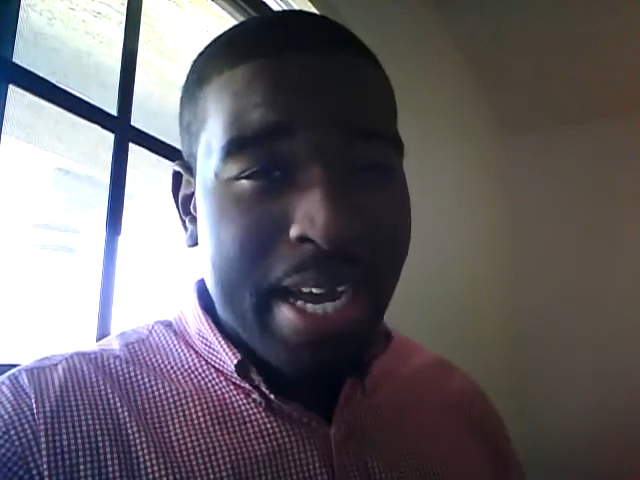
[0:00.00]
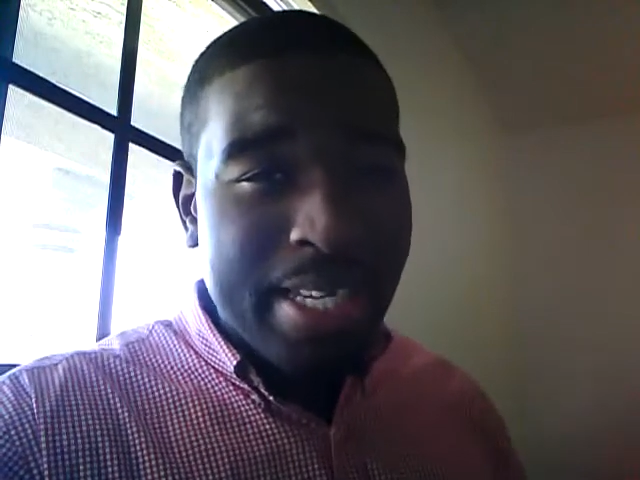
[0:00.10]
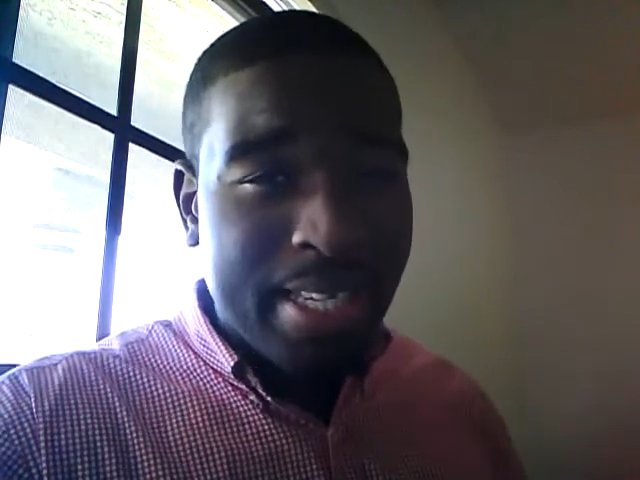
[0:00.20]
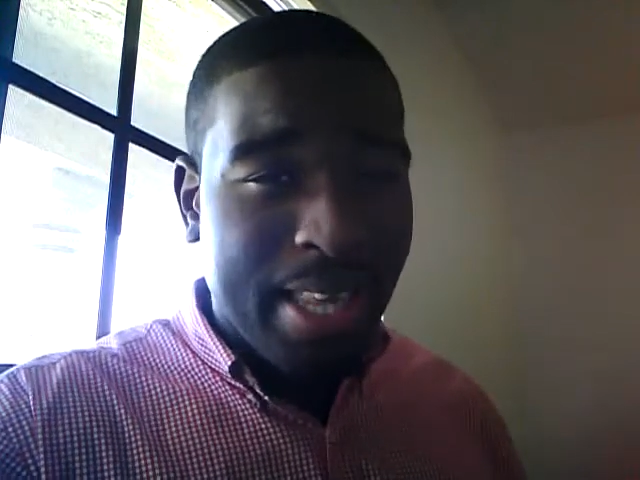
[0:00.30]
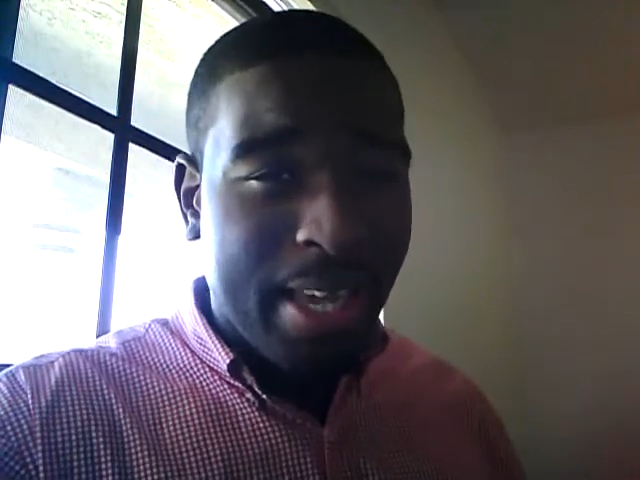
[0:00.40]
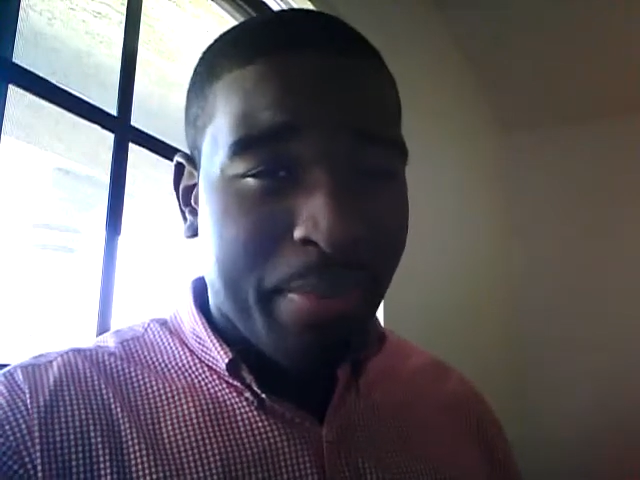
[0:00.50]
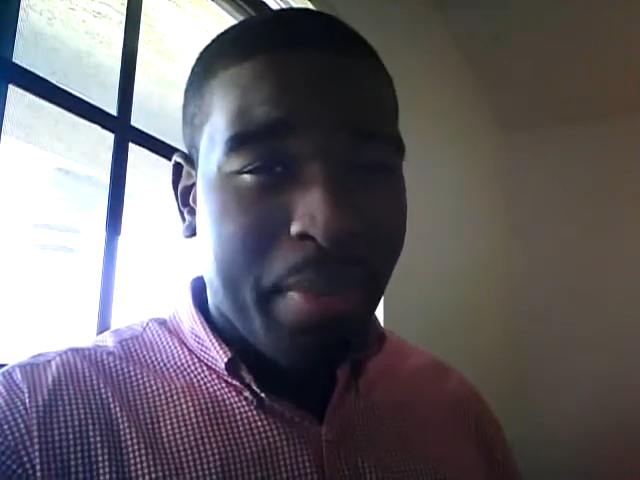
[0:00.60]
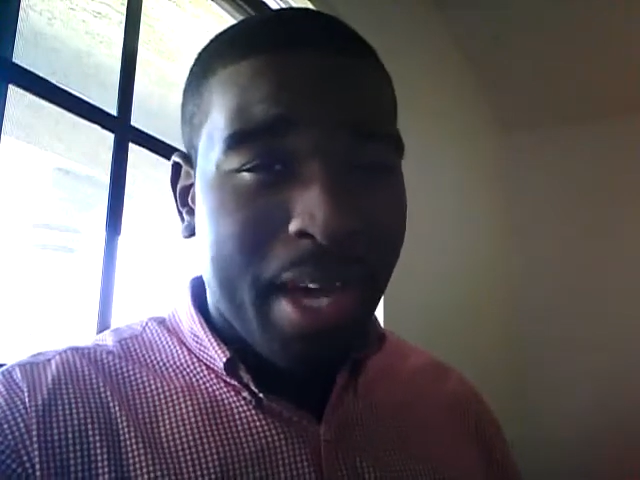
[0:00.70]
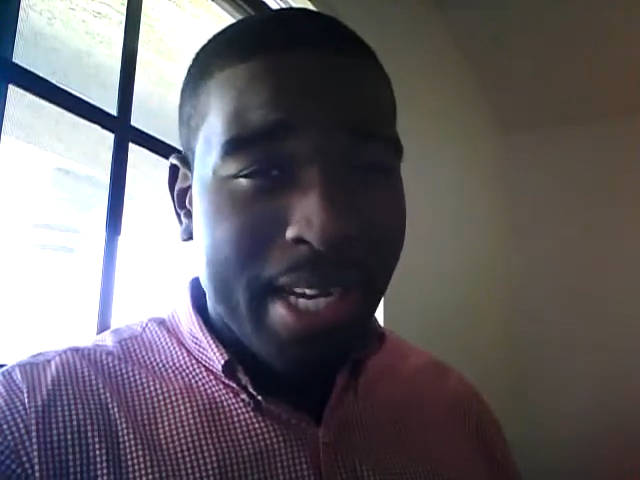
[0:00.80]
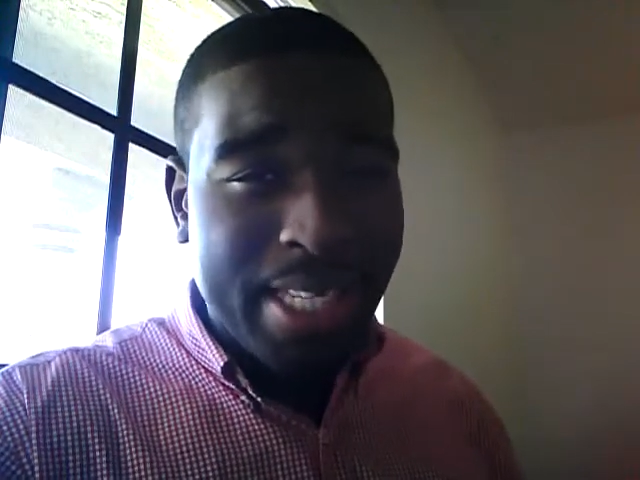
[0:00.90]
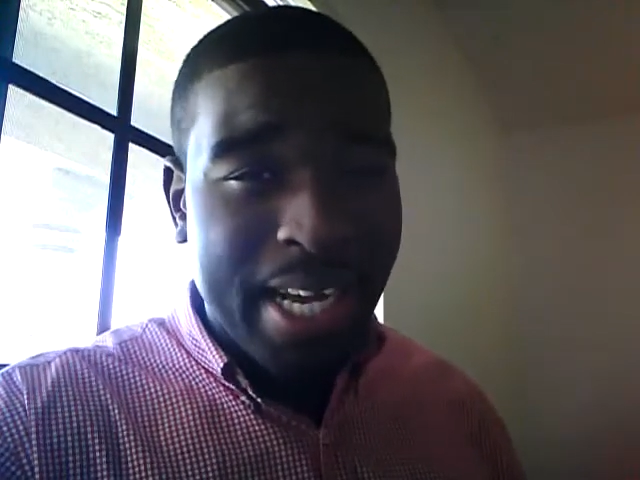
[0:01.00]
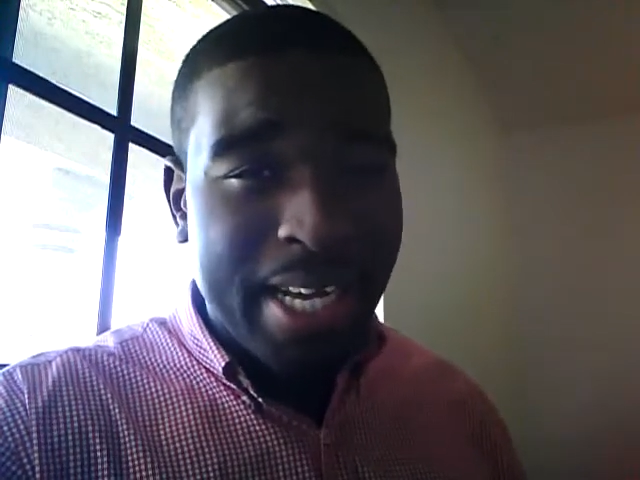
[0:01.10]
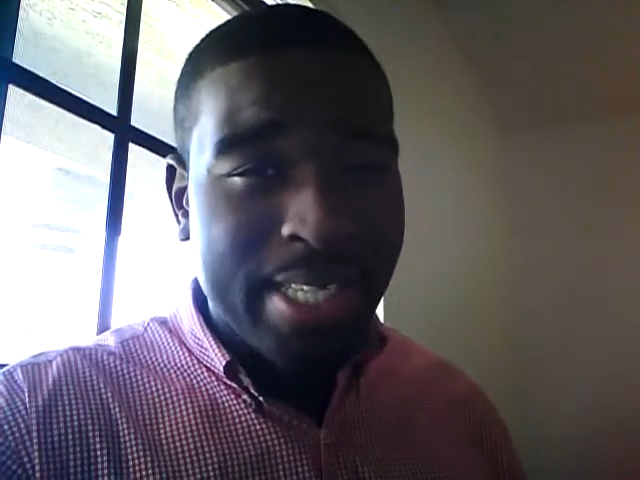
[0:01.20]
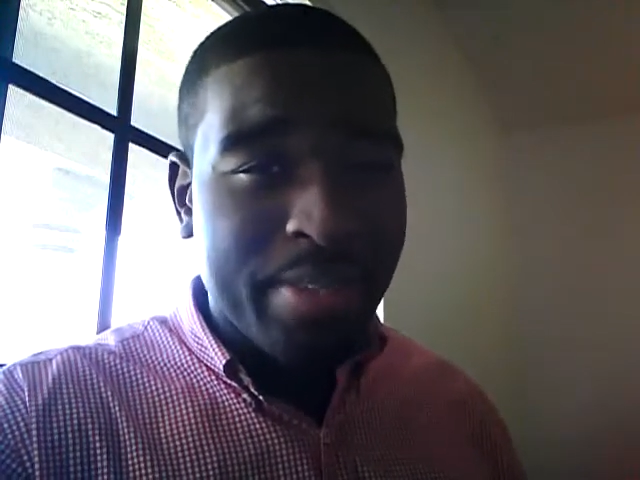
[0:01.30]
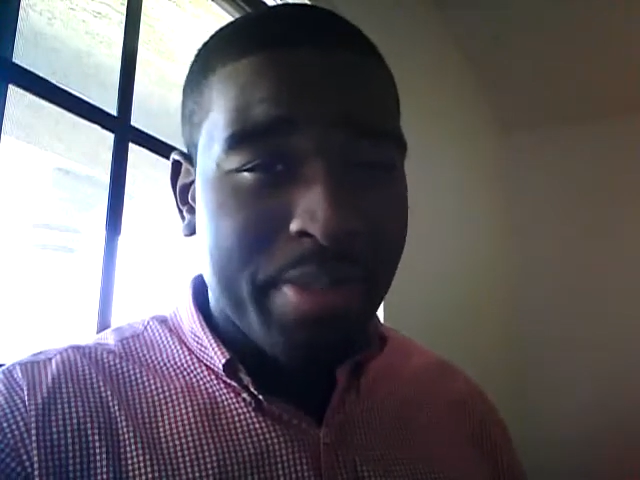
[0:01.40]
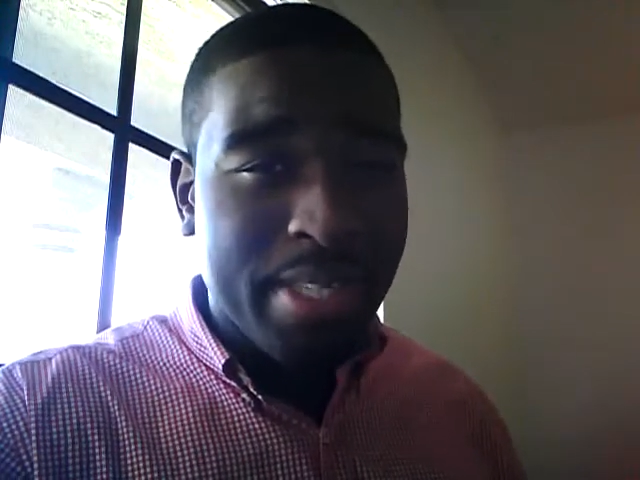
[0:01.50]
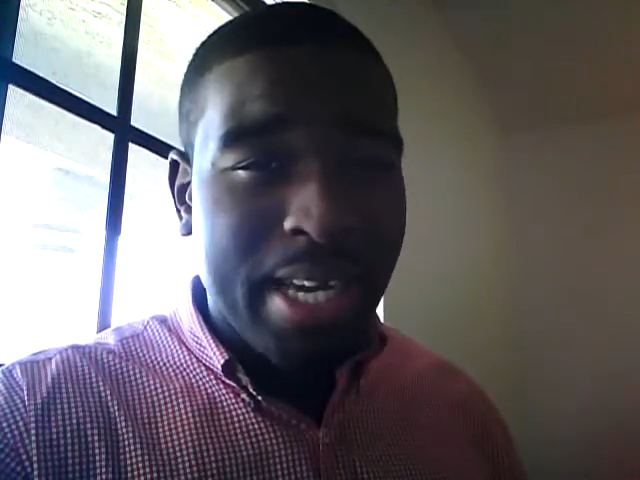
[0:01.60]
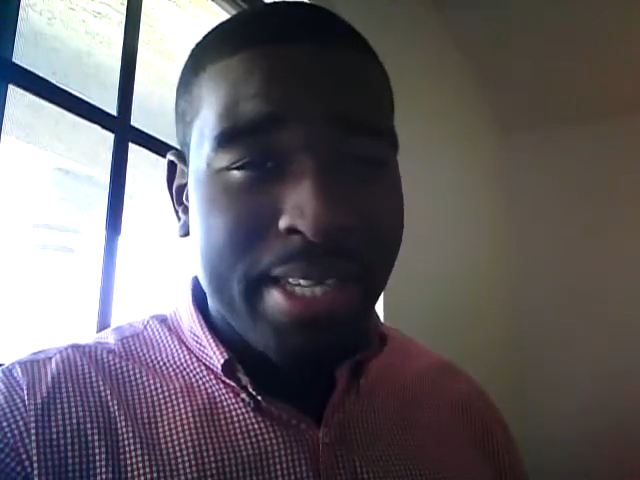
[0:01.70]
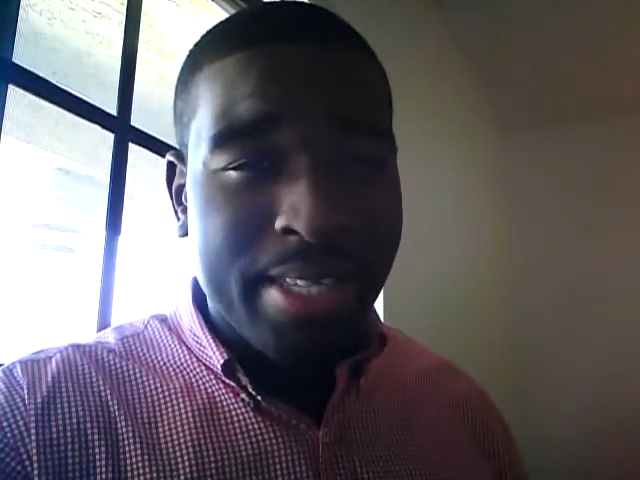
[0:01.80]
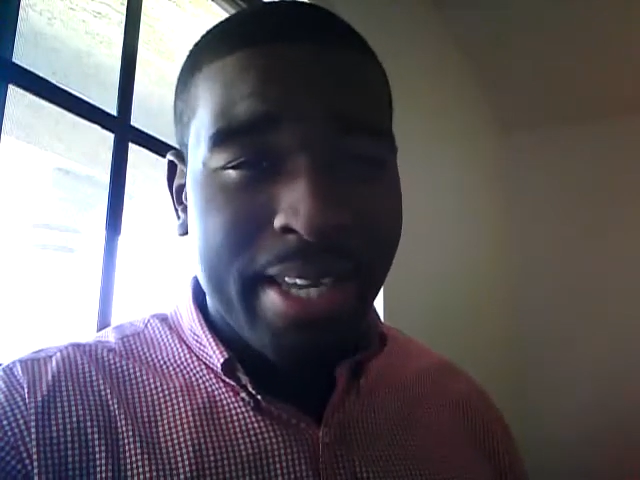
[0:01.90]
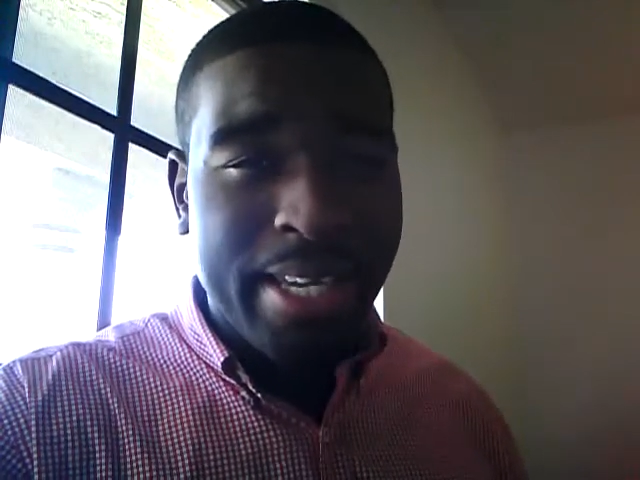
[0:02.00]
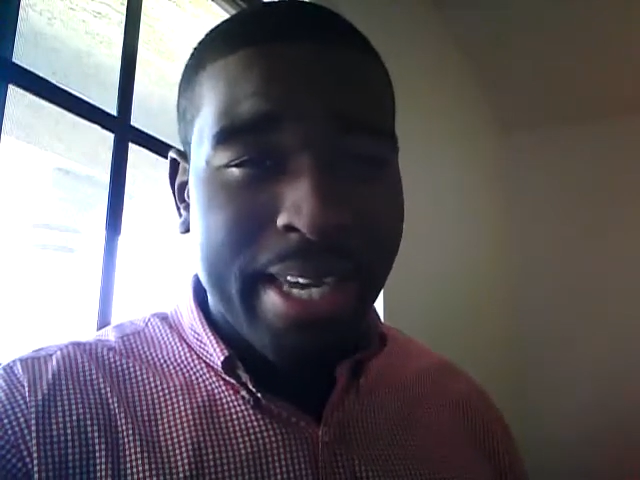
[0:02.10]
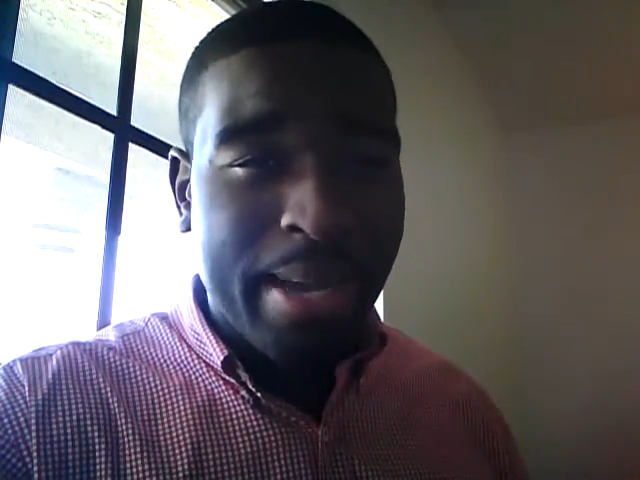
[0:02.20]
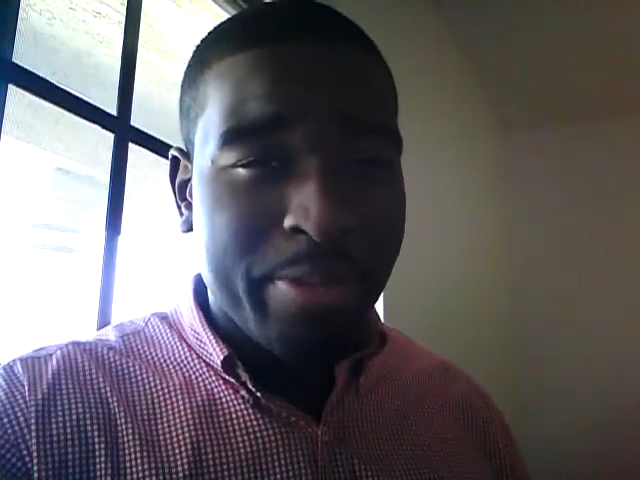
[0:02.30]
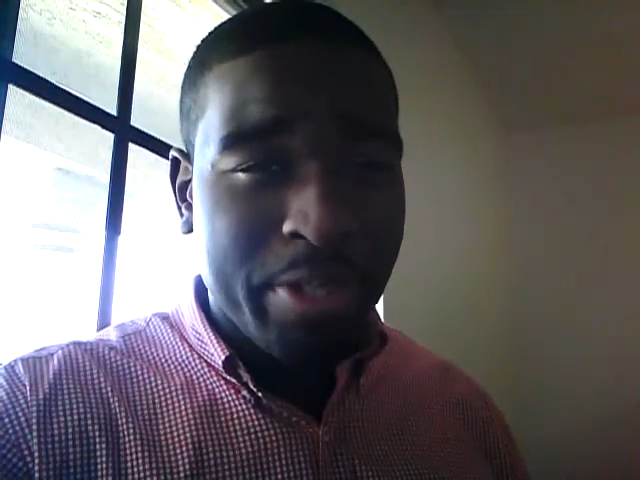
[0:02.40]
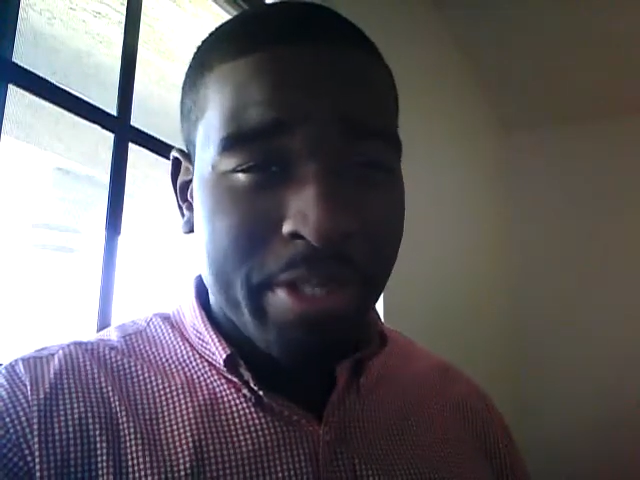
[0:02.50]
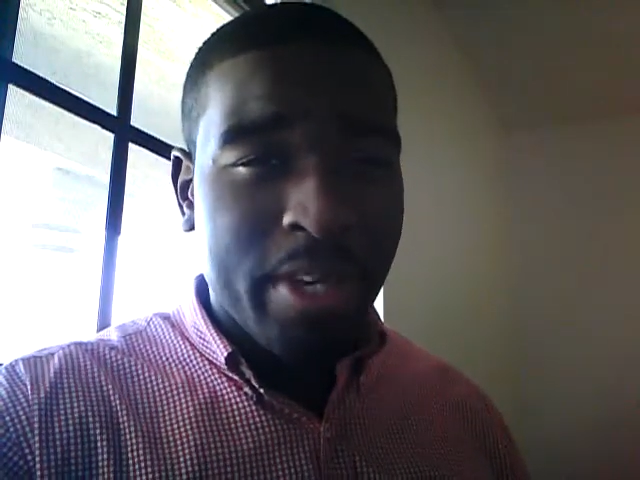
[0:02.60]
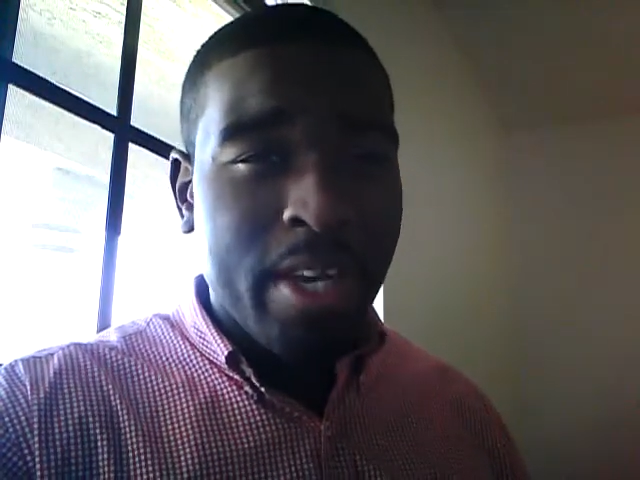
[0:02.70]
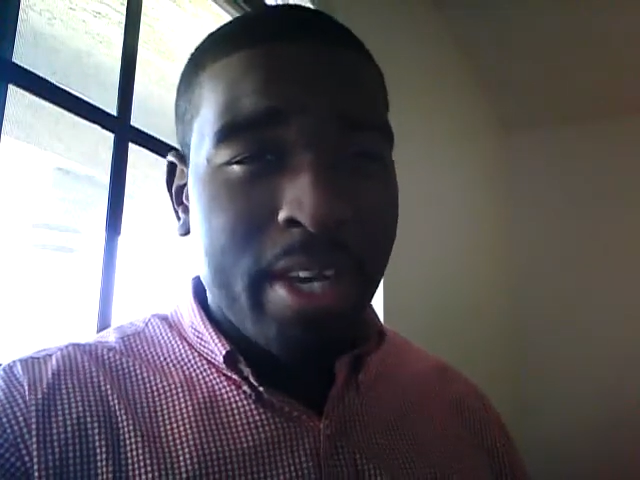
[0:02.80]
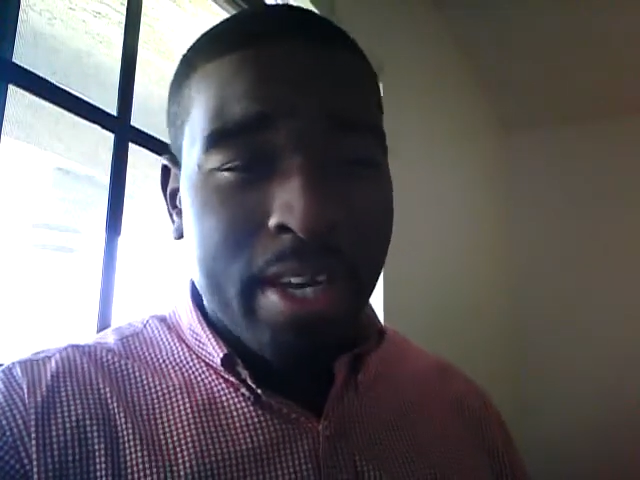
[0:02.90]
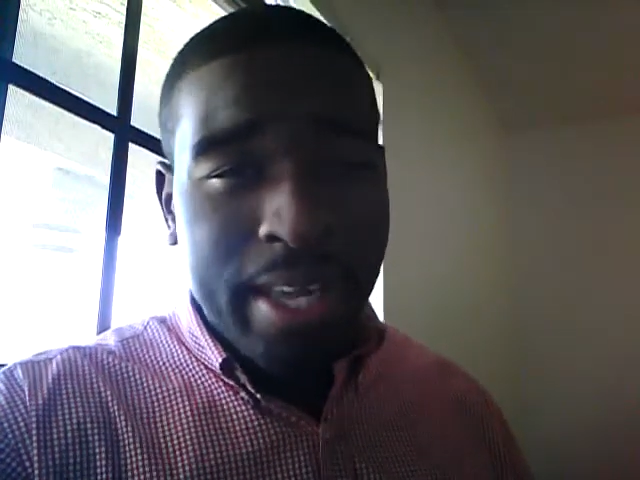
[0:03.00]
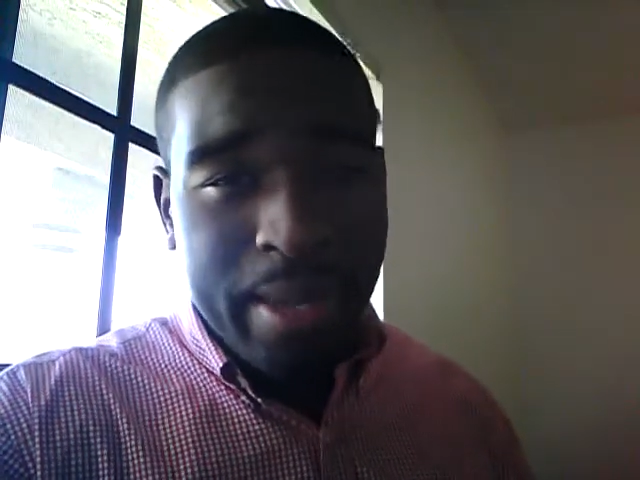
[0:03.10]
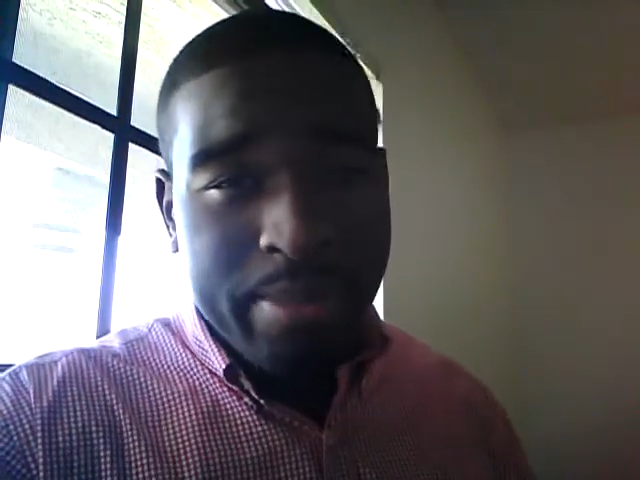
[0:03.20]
was not to like monetize it, was not to like capture